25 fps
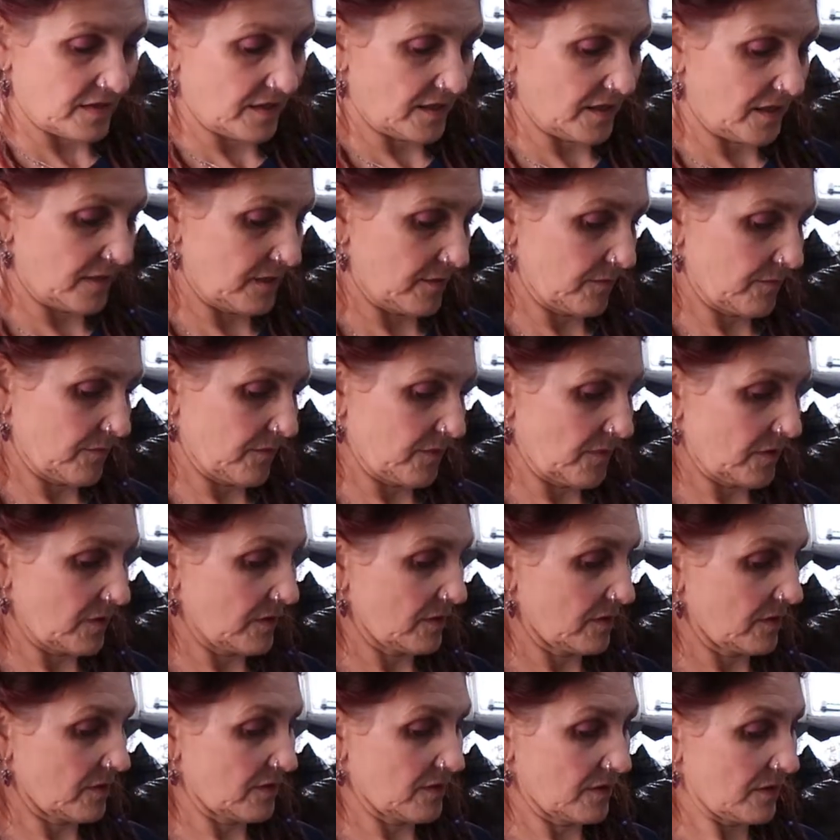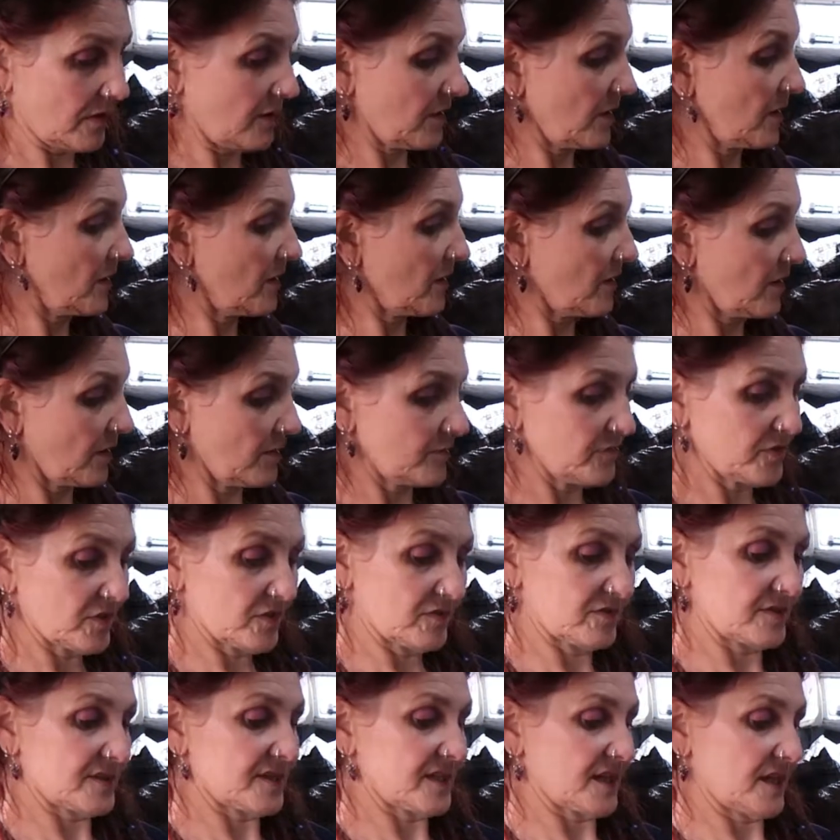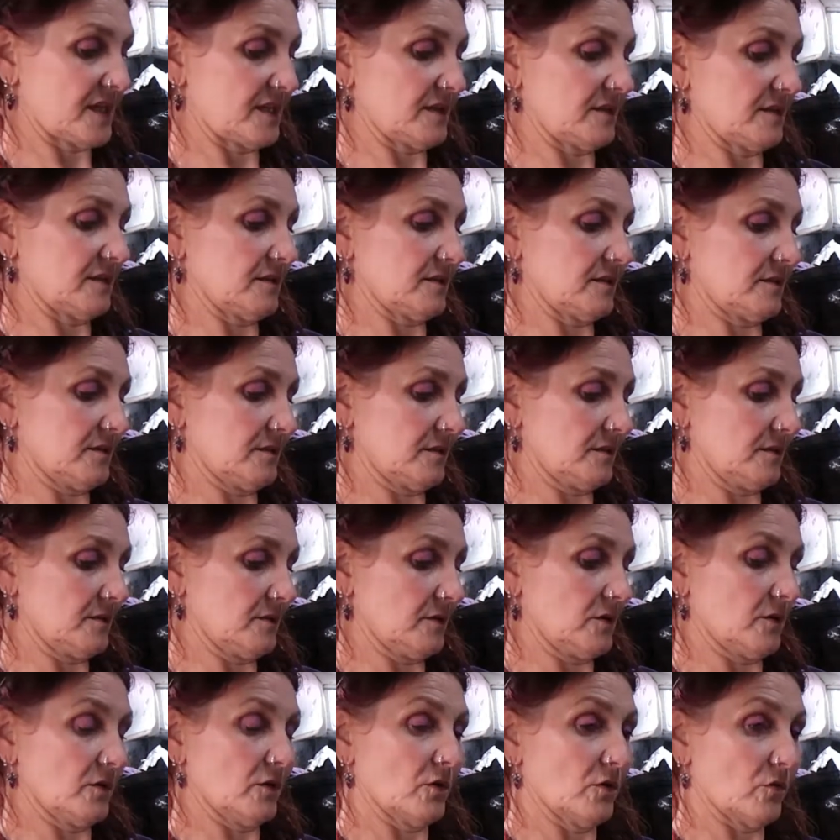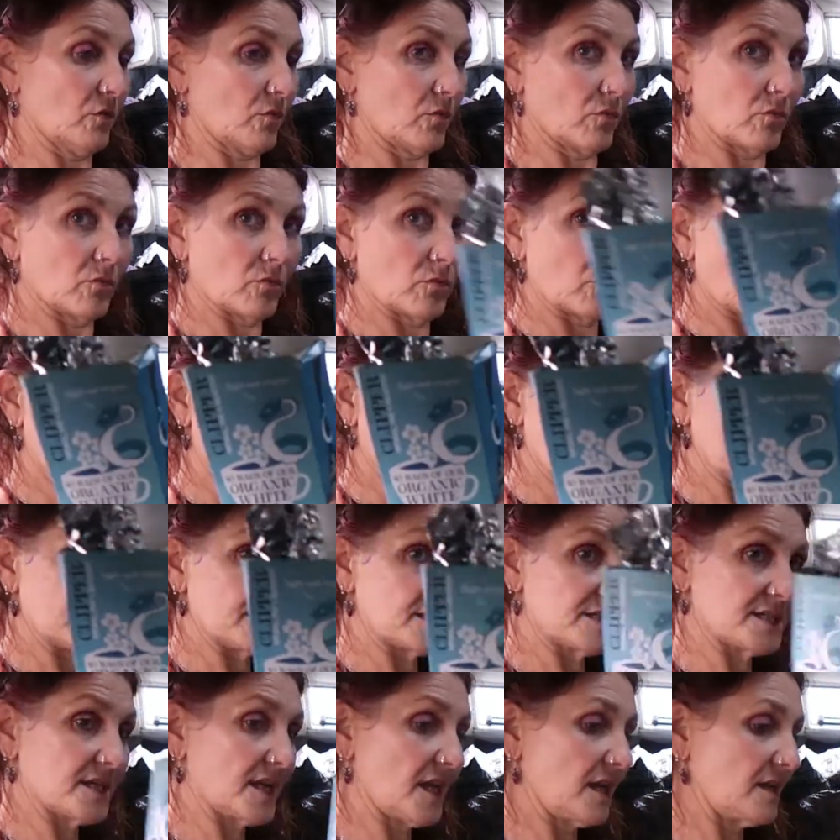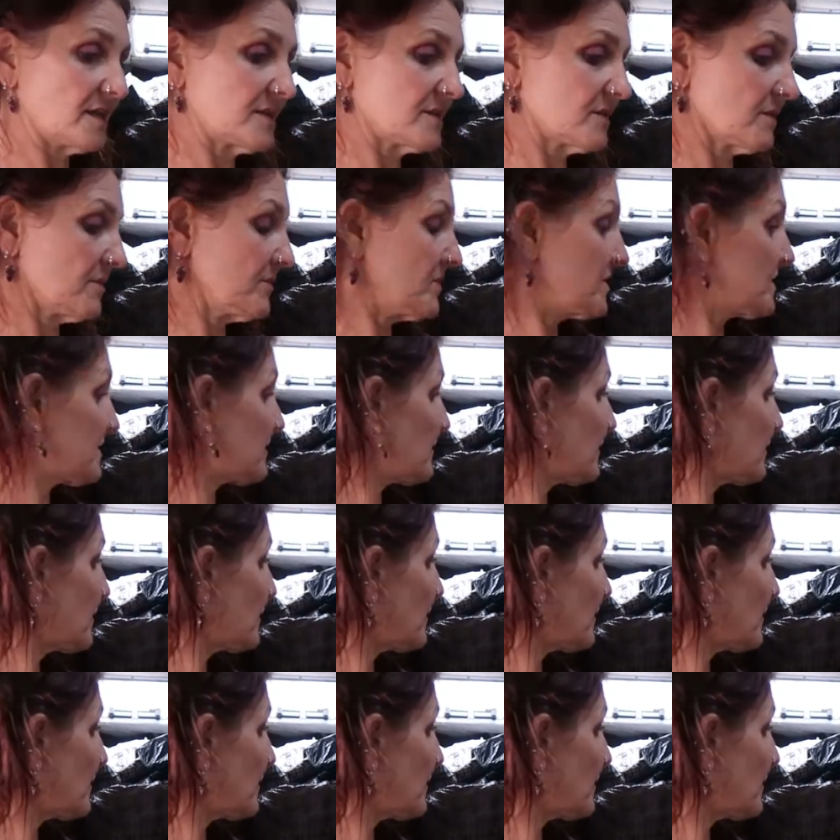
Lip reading: I'm using white tea, so I'm using